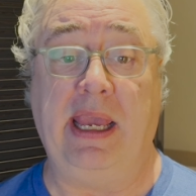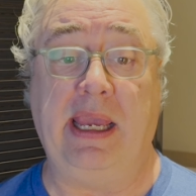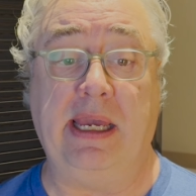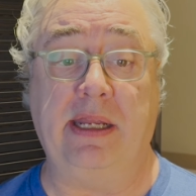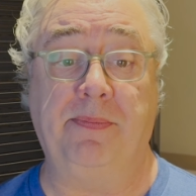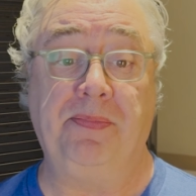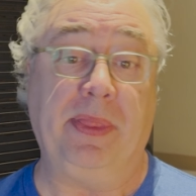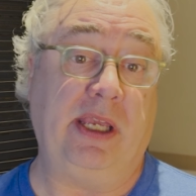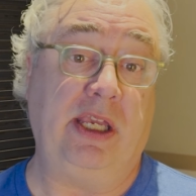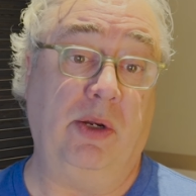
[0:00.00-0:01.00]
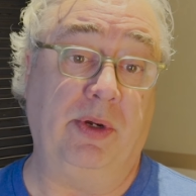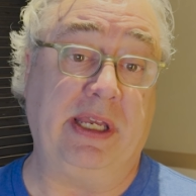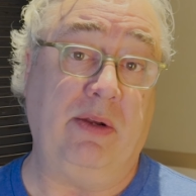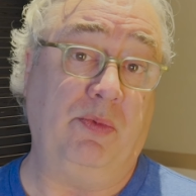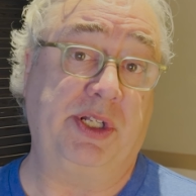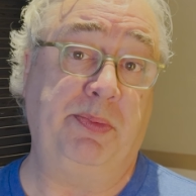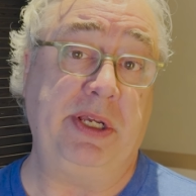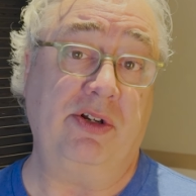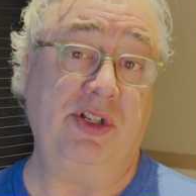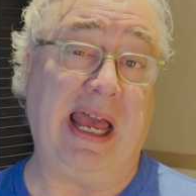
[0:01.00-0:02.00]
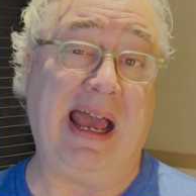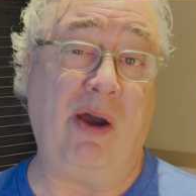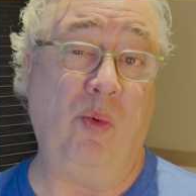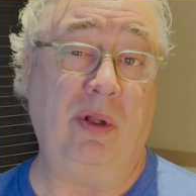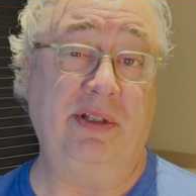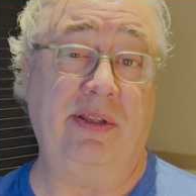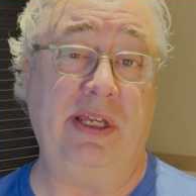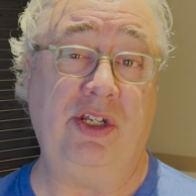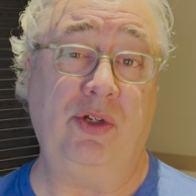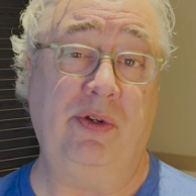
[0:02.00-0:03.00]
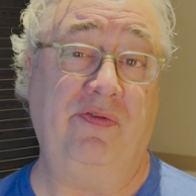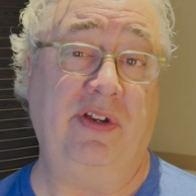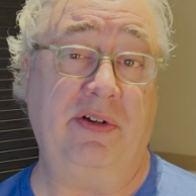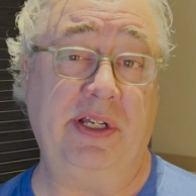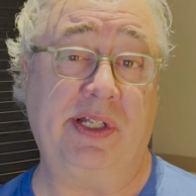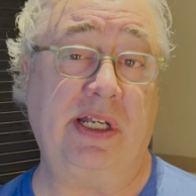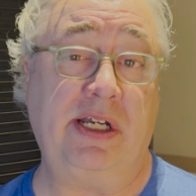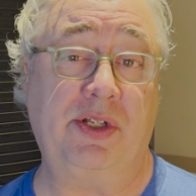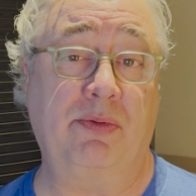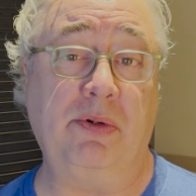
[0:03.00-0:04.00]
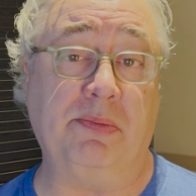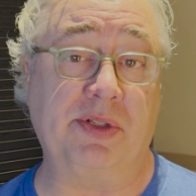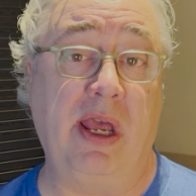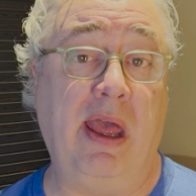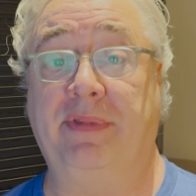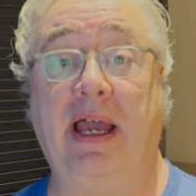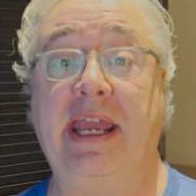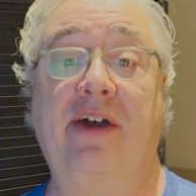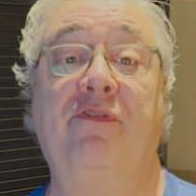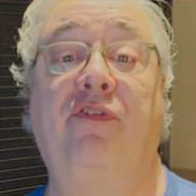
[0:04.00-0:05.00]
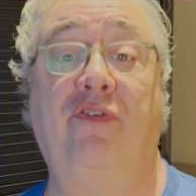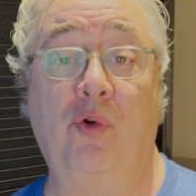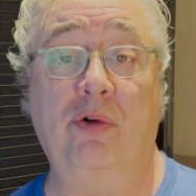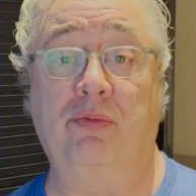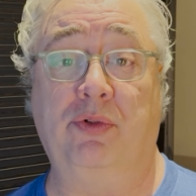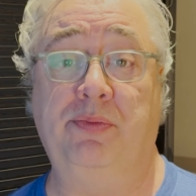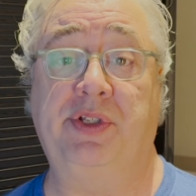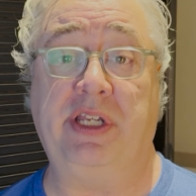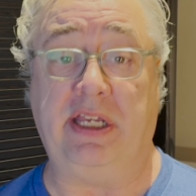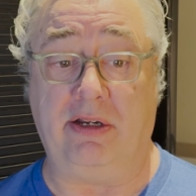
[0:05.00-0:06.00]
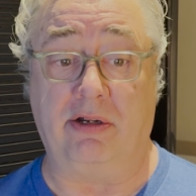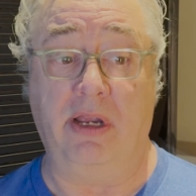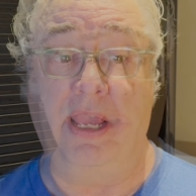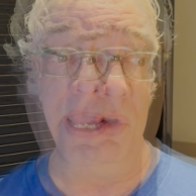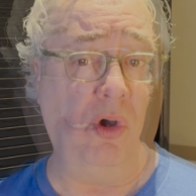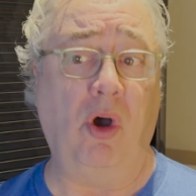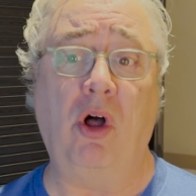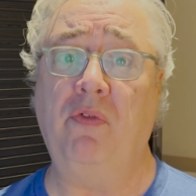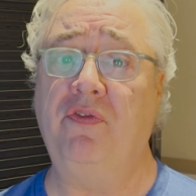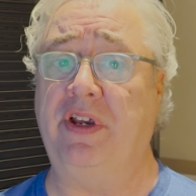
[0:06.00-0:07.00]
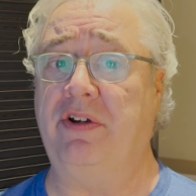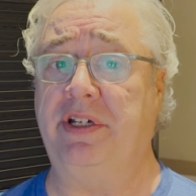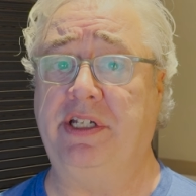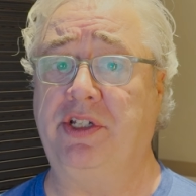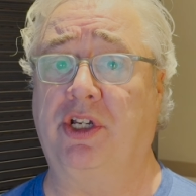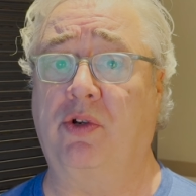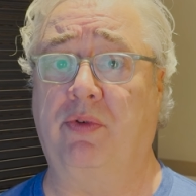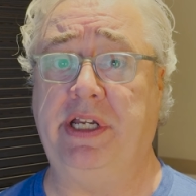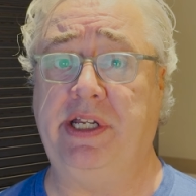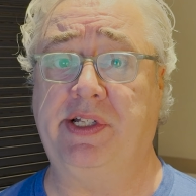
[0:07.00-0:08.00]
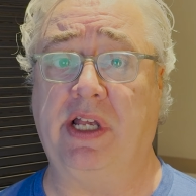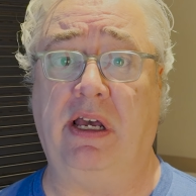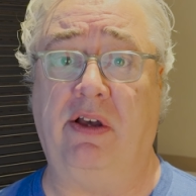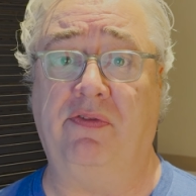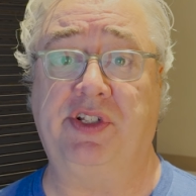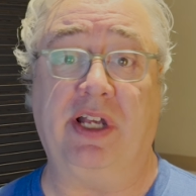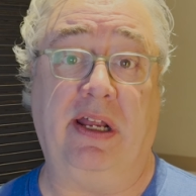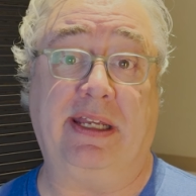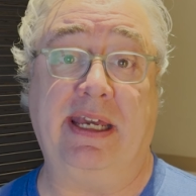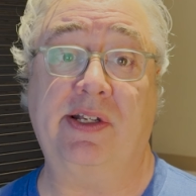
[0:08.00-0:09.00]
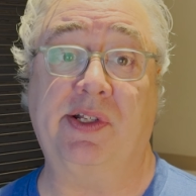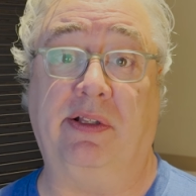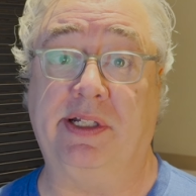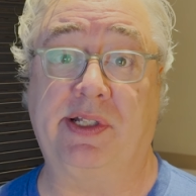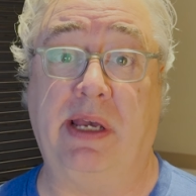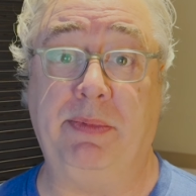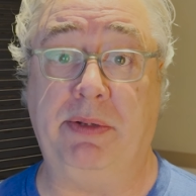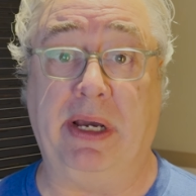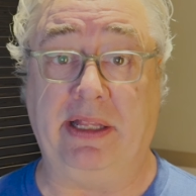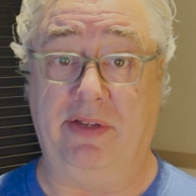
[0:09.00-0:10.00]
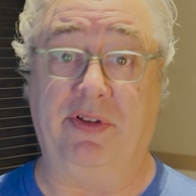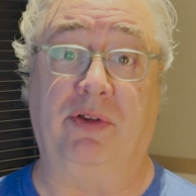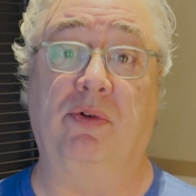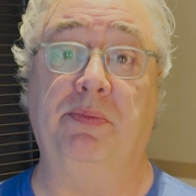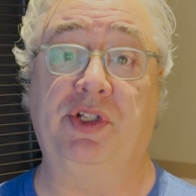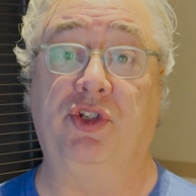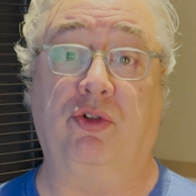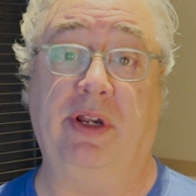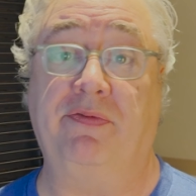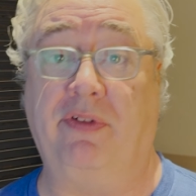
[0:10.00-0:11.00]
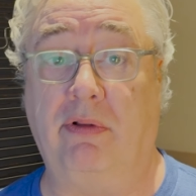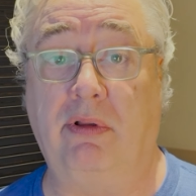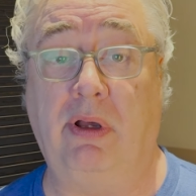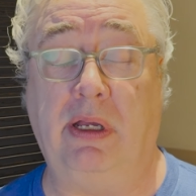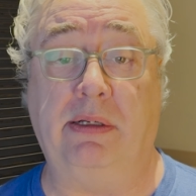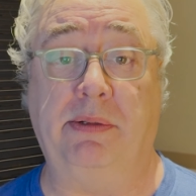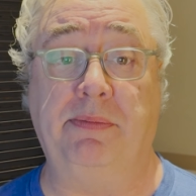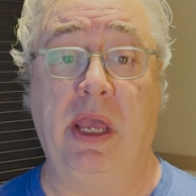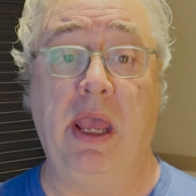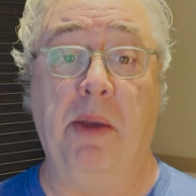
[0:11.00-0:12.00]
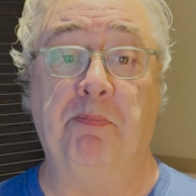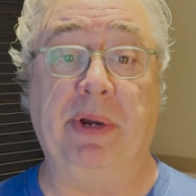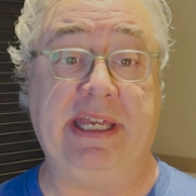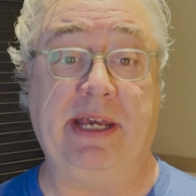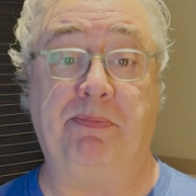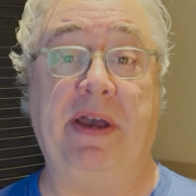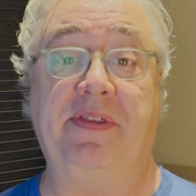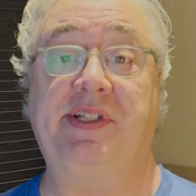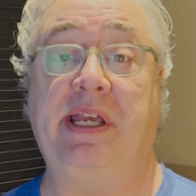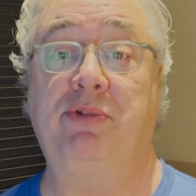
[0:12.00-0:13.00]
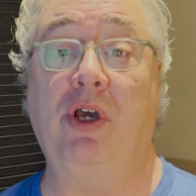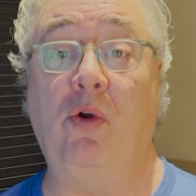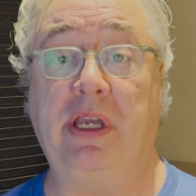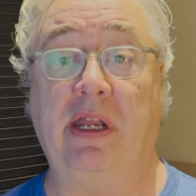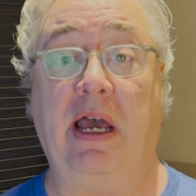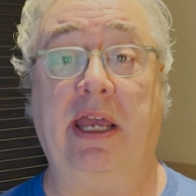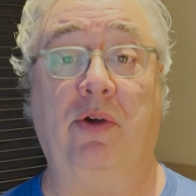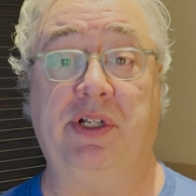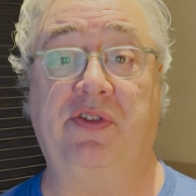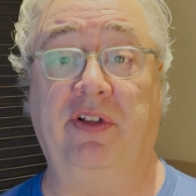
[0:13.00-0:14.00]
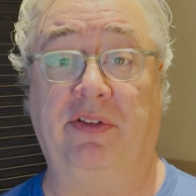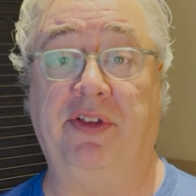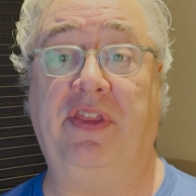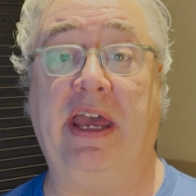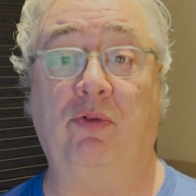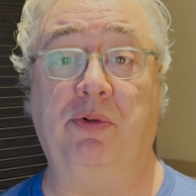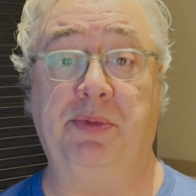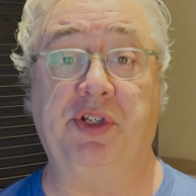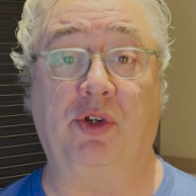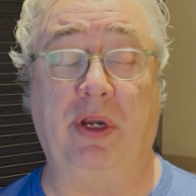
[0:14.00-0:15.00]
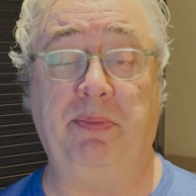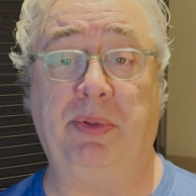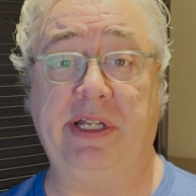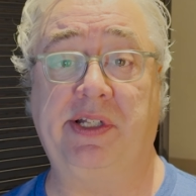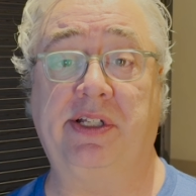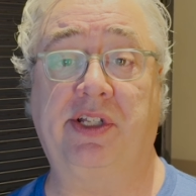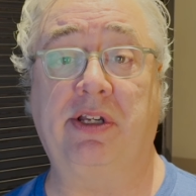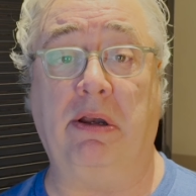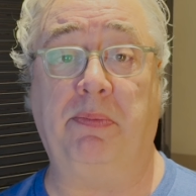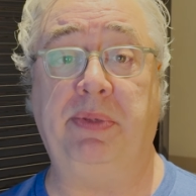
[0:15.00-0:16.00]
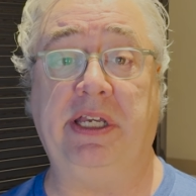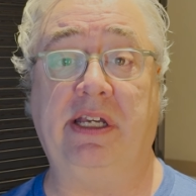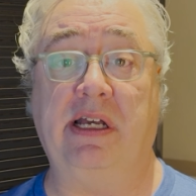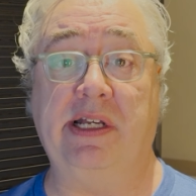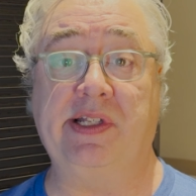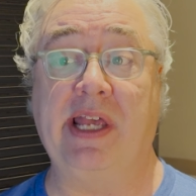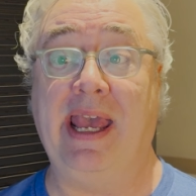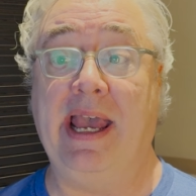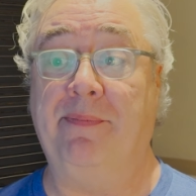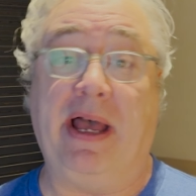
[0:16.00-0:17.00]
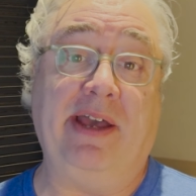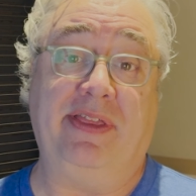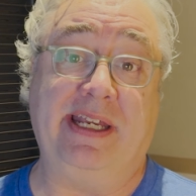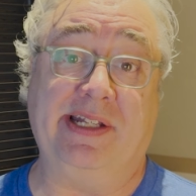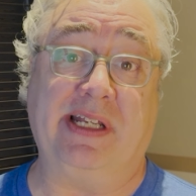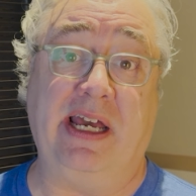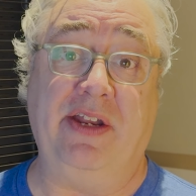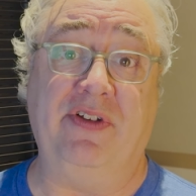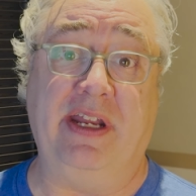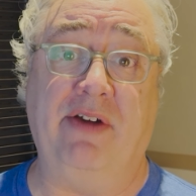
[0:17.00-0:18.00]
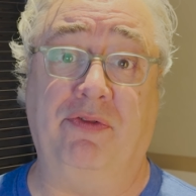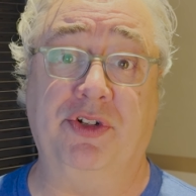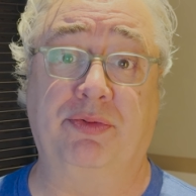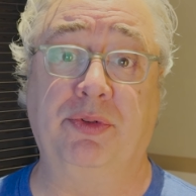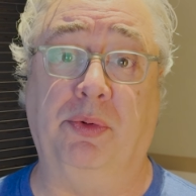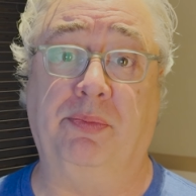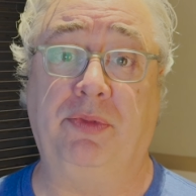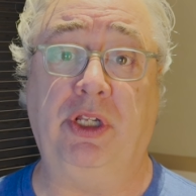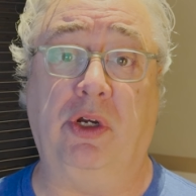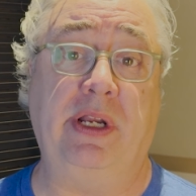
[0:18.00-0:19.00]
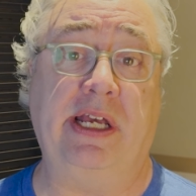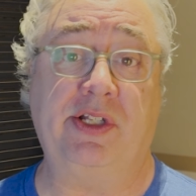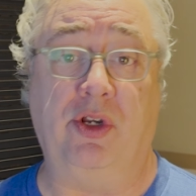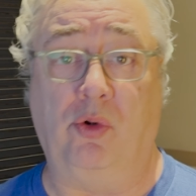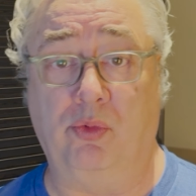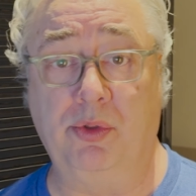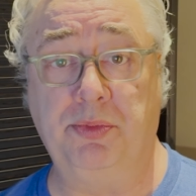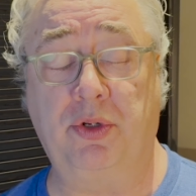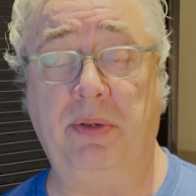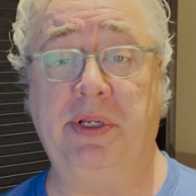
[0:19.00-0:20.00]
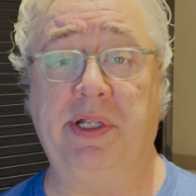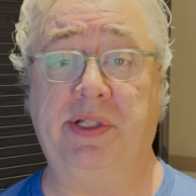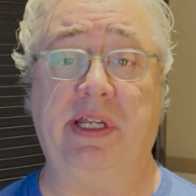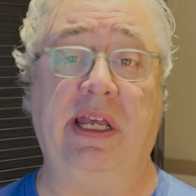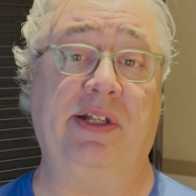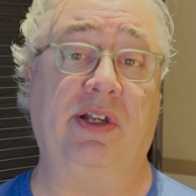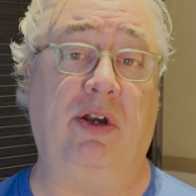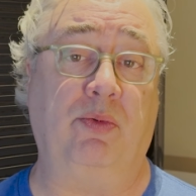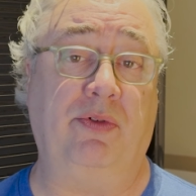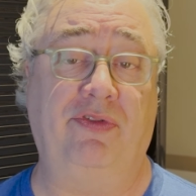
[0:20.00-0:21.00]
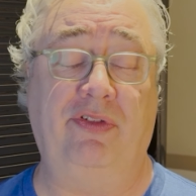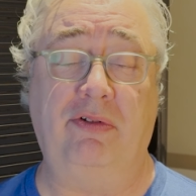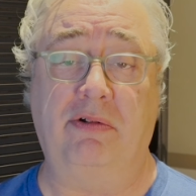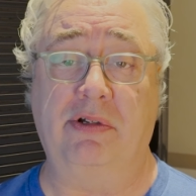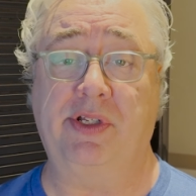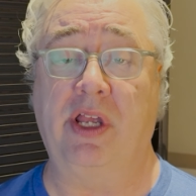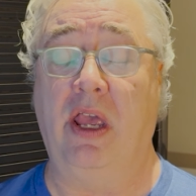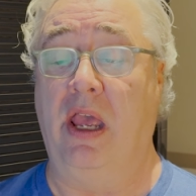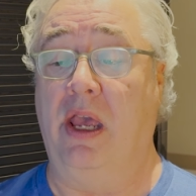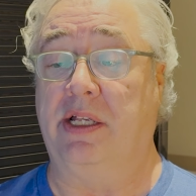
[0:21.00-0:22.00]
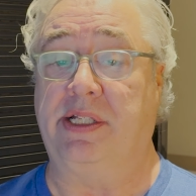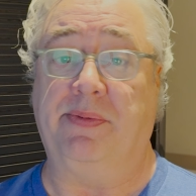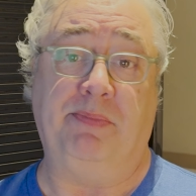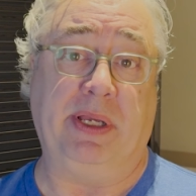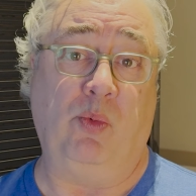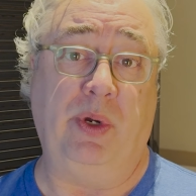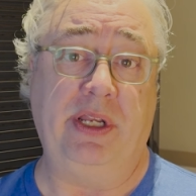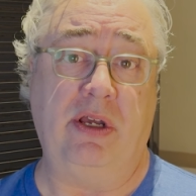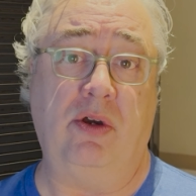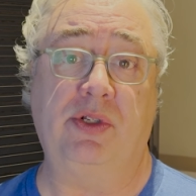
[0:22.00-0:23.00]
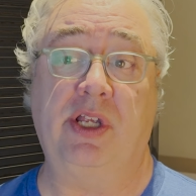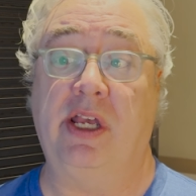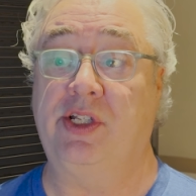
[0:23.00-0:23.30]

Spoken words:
And, you know, again, with speakers, how well do they do in various sized rooms? I have 4 rooms here, all varying degrees of sonic excellence. I mean, my living room is dreadful. But yet, by the same token, I always feel that that room is a great place to start because I think it's kind of an average room. You know, it has no room treatments, it has hardwood floors, some big windows.